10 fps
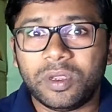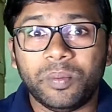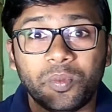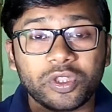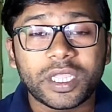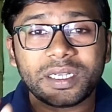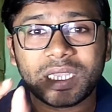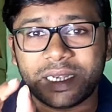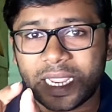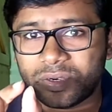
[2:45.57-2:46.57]
Both are the
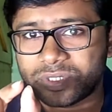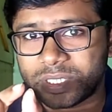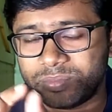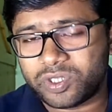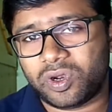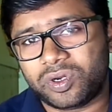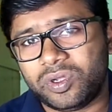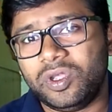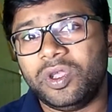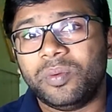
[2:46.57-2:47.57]
nano SIM slot.
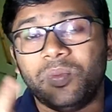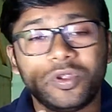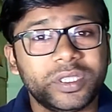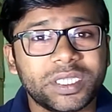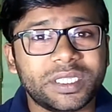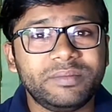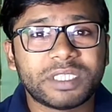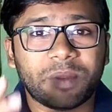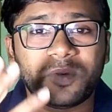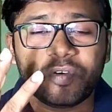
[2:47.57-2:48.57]
Both the SIM
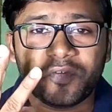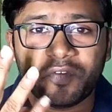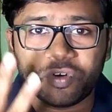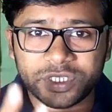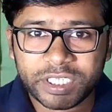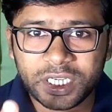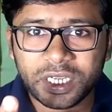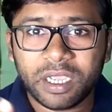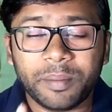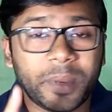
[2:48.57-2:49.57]
support 4G,
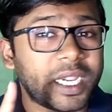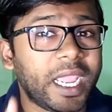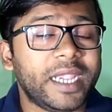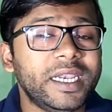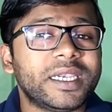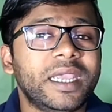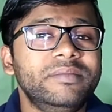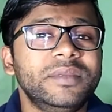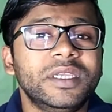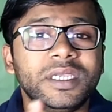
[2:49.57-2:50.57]
but at a
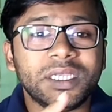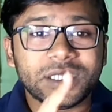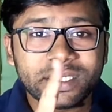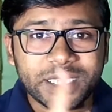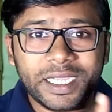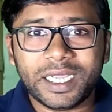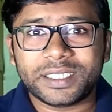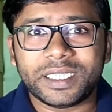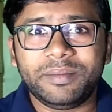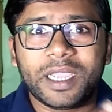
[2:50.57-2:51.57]
time single
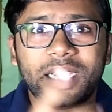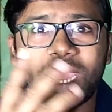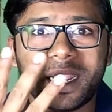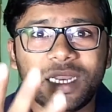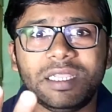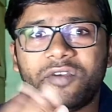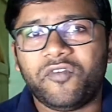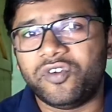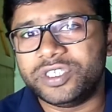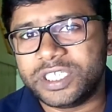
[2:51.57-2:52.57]
SIM can handle the
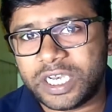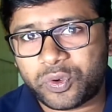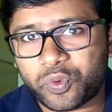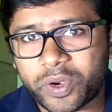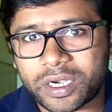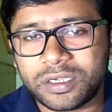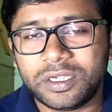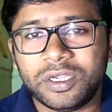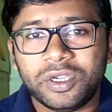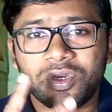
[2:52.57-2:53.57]
4G network.
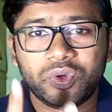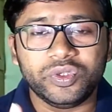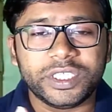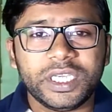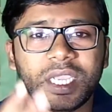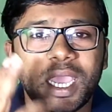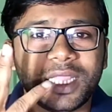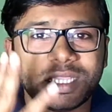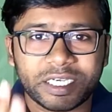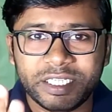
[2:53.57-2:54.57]
2G
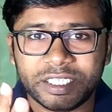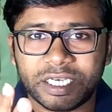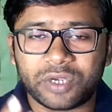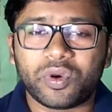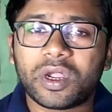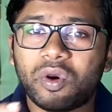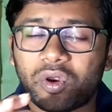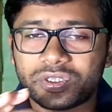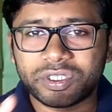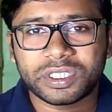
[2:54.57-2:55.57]
and 3G network
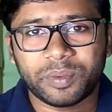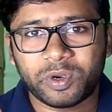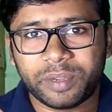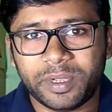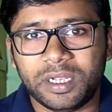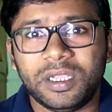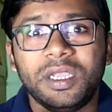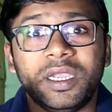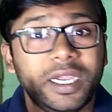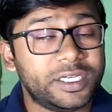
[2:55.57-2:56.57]
also supportable.
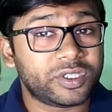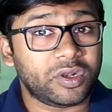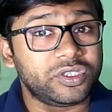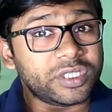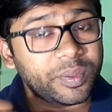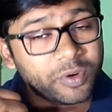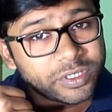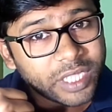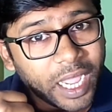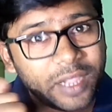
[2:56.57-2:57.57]
It also
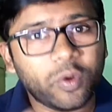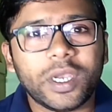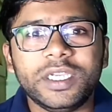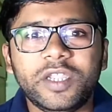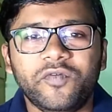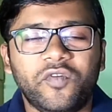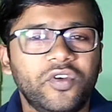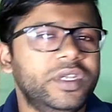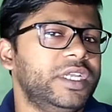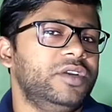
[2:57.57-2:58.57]
supports high quality
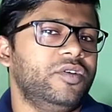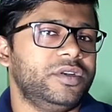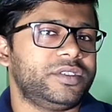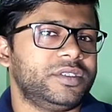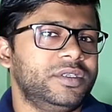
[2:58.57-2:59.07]
VoLTE calls.